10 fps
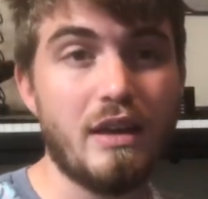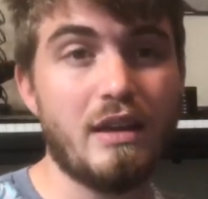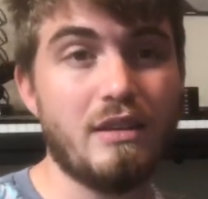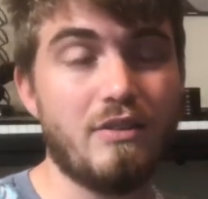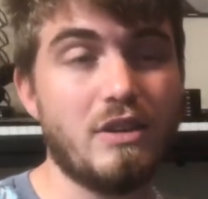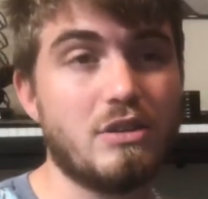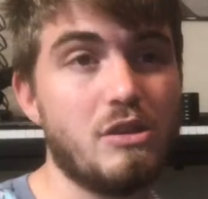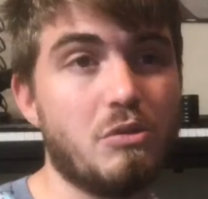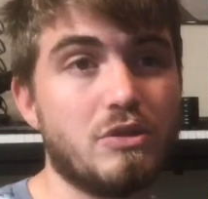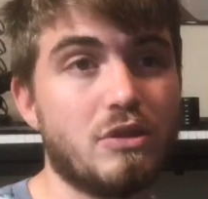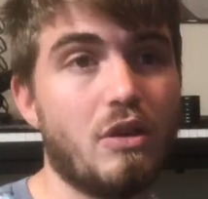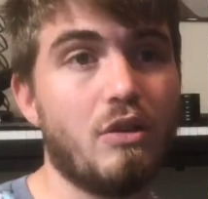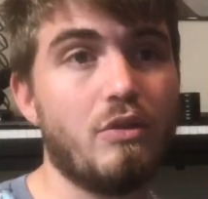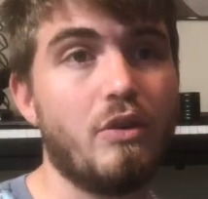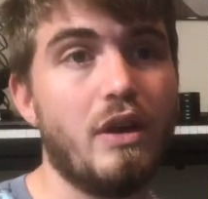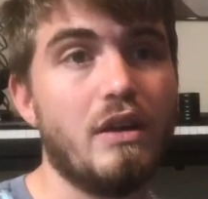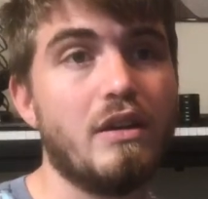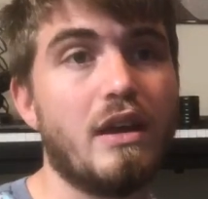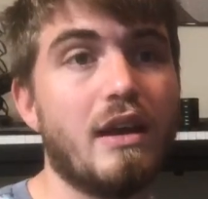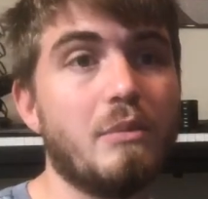in Davinci Resolve,
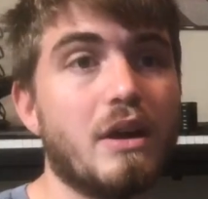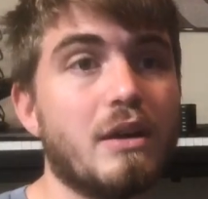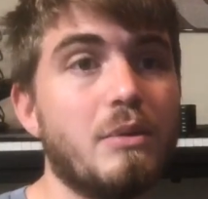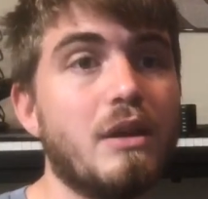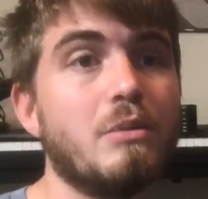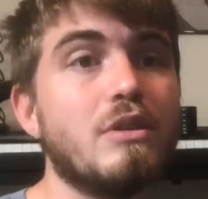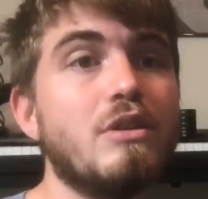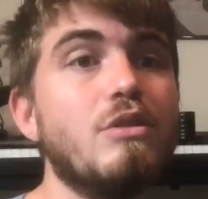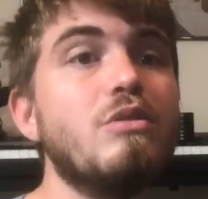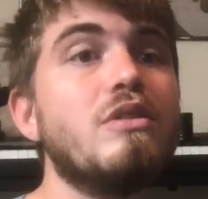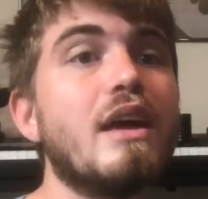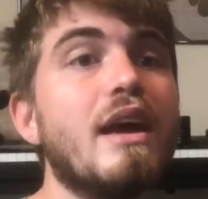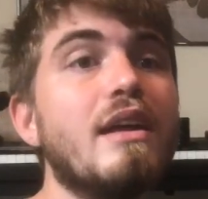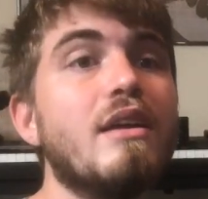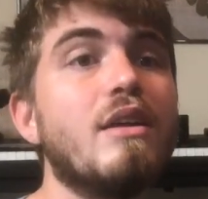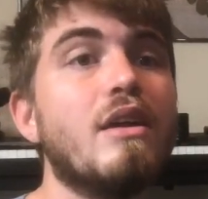and I'm not going to be able to use that.